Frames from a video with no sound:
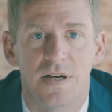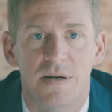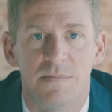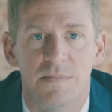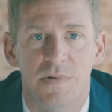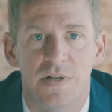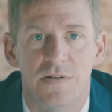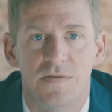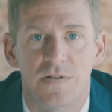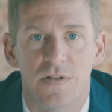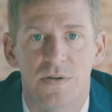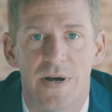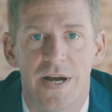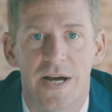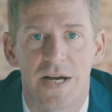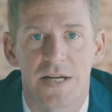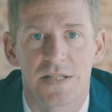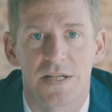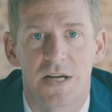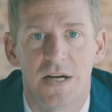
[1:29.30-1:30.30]
if you
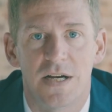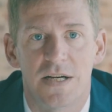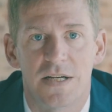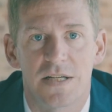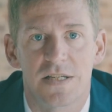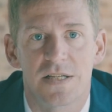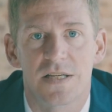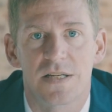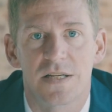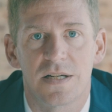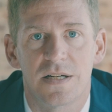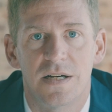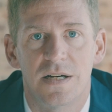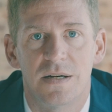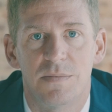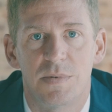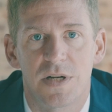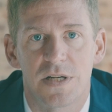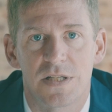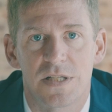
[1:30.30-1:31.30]
ask us,
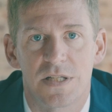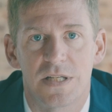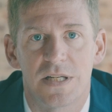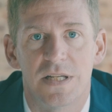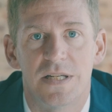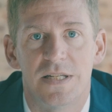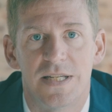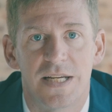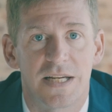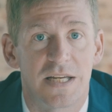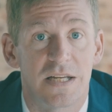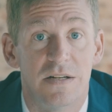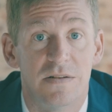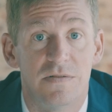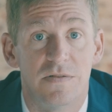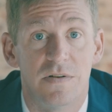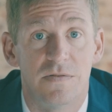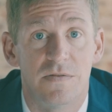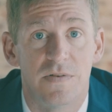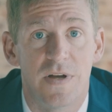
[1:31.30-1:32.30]
because it's
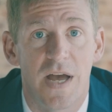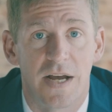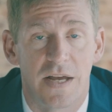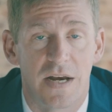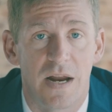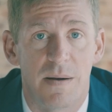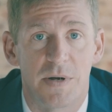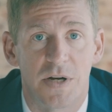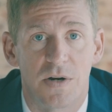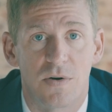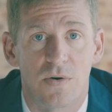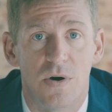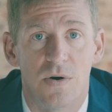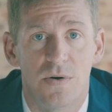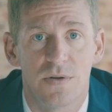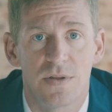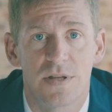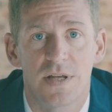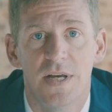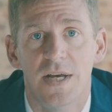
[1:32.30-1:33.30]
indicative of economic
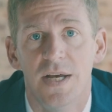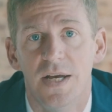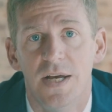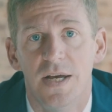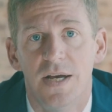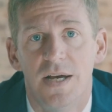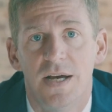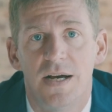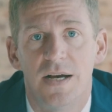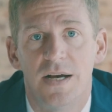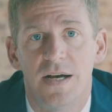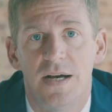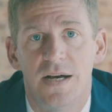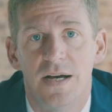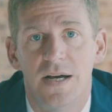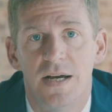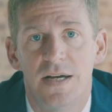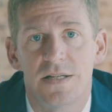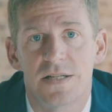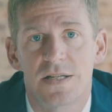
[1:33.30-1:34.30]
growth.
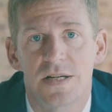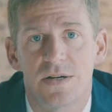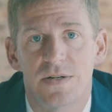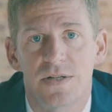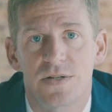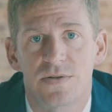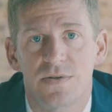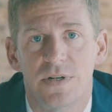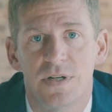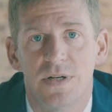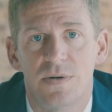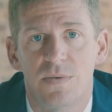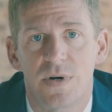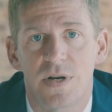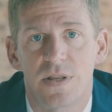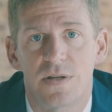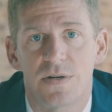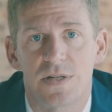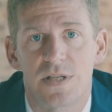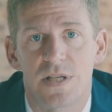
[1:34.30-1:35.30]
And so it's really
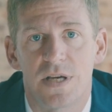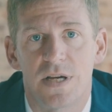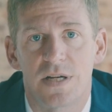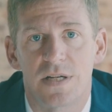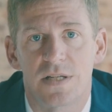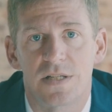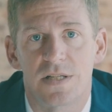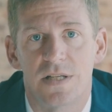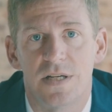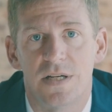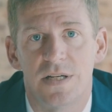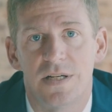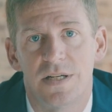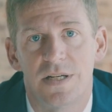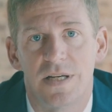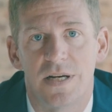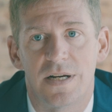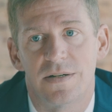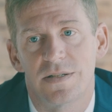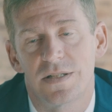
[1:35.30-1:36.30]
one of those things that,
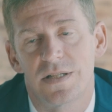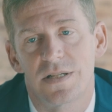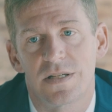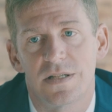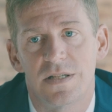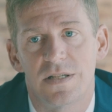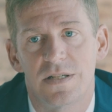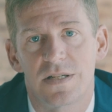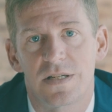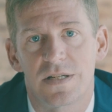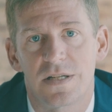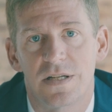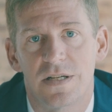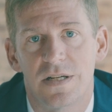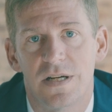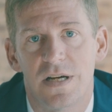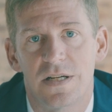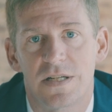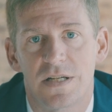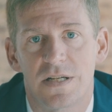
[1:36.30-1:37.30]
it's
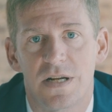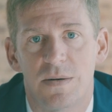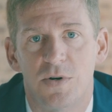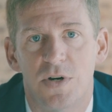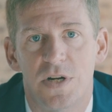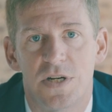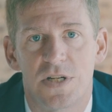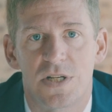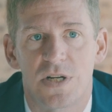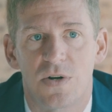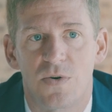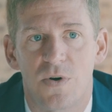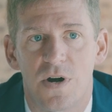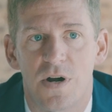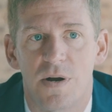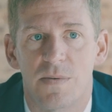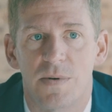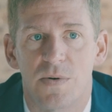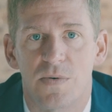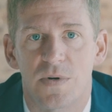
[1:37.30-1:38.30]
a double-edged
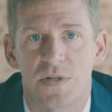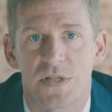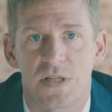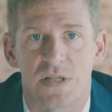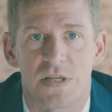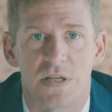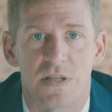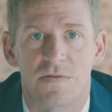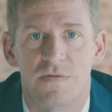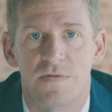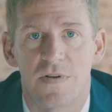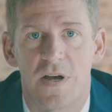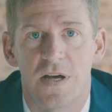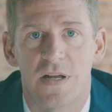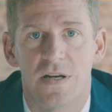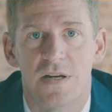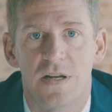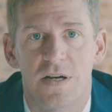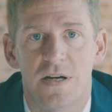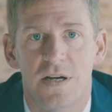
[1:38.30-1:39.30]
sword. Nobody wants to see the Fed